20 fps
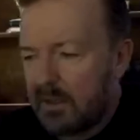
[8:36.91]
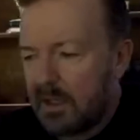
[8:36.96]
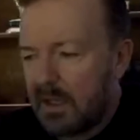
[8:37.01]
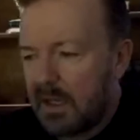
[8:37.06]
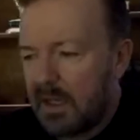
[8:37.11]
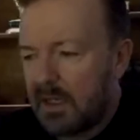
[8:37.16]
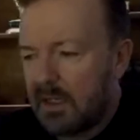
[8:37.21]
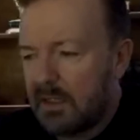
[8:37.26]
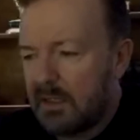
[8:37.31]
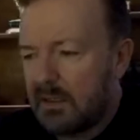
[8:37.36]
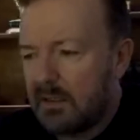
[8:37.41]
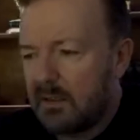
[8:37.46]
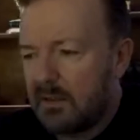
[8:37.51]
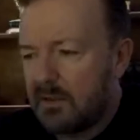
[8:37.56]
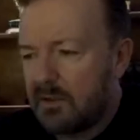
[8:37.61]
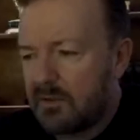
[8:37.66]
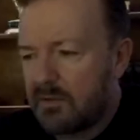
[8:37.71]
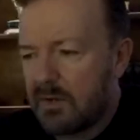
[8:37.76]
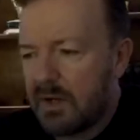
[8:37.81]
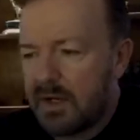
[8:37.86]
and
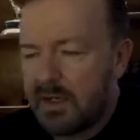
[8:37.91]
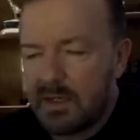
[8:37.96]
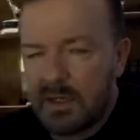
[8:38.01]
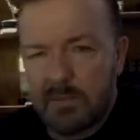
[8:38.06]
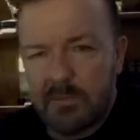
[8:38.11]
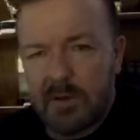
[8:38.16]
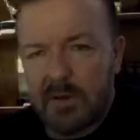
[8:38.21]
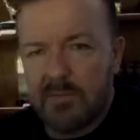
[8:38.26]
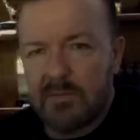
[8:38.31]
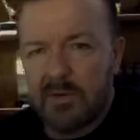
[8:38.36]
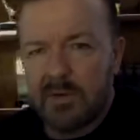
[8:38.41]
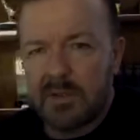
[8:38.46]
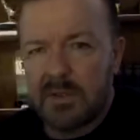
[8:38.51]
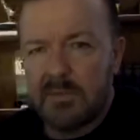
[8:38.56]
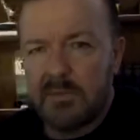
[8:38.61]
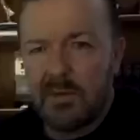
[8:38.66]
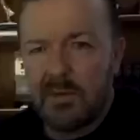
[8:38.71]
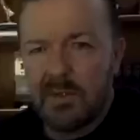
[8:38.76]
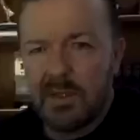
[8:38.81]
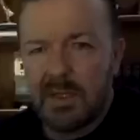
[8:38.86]
Stranded by Roxy
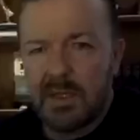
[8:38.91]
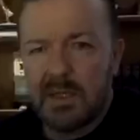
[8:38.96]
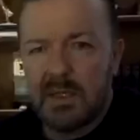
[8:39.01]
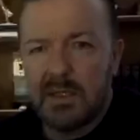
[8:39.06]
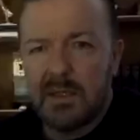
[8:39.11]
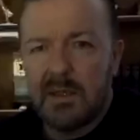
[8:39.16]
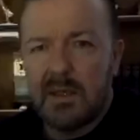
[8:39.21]
Music.